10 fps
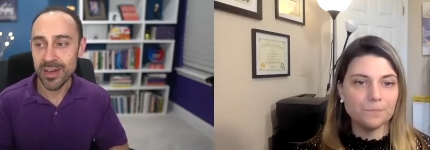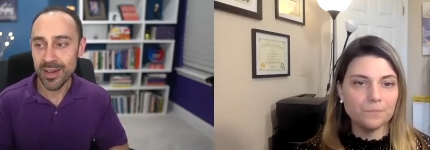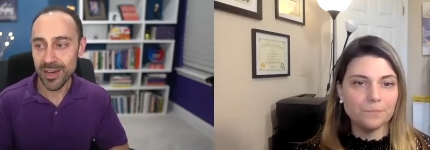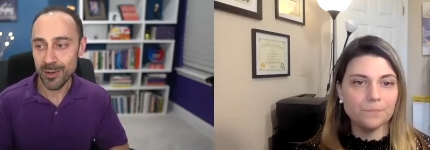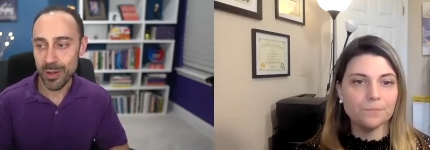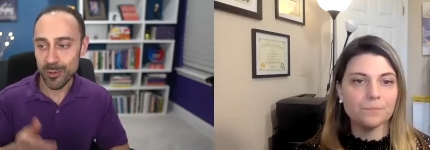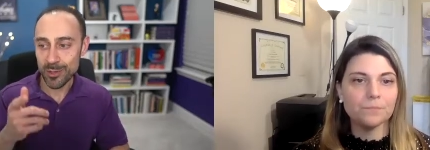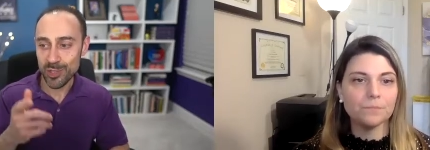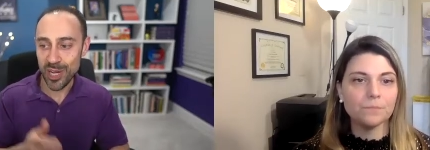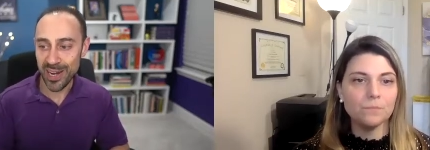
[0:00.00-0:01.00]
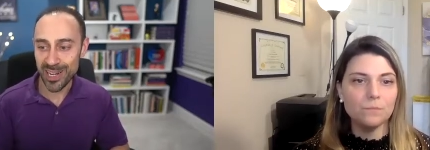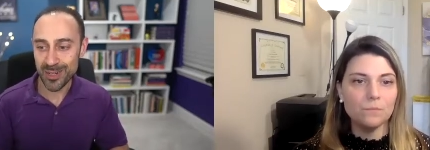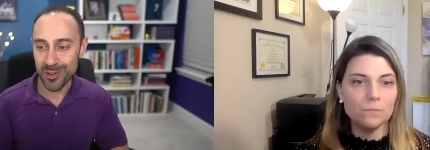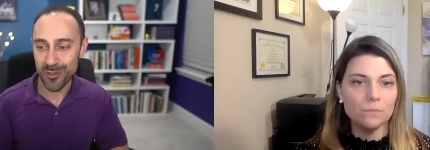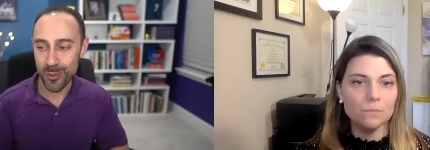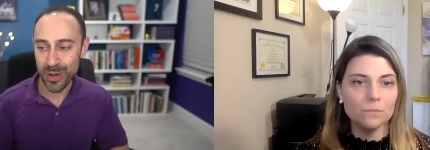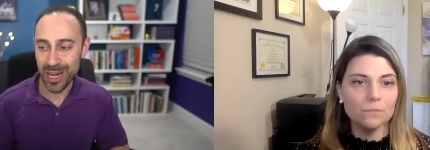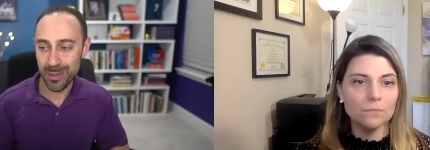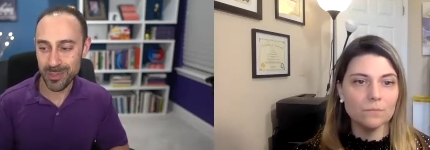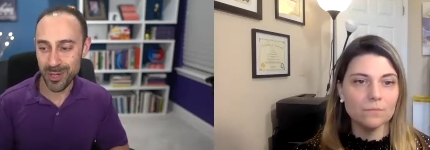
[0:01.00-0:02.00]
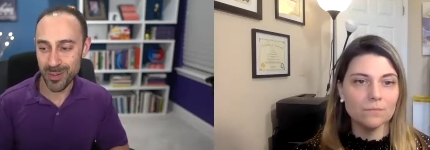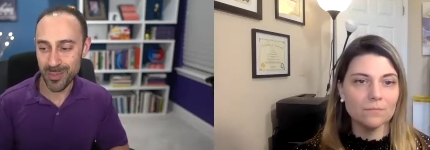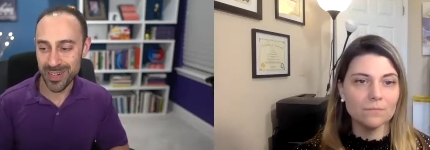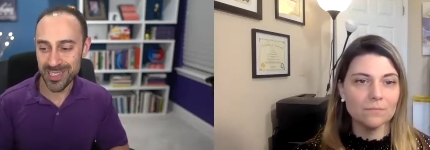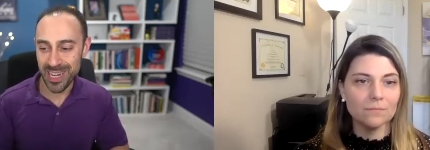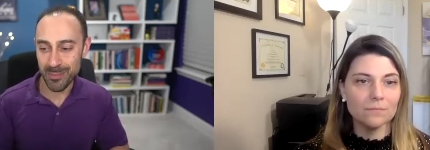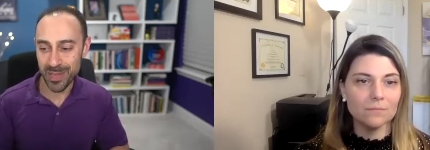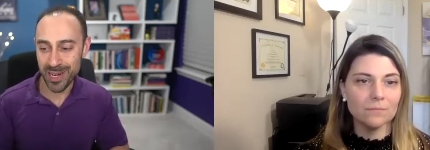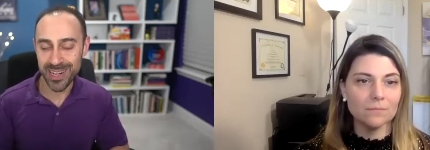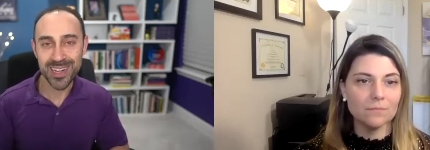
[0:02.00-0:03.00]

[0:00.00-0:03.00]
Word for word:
Speaker 1: Uh, we were chatting before we hopped on about a time that I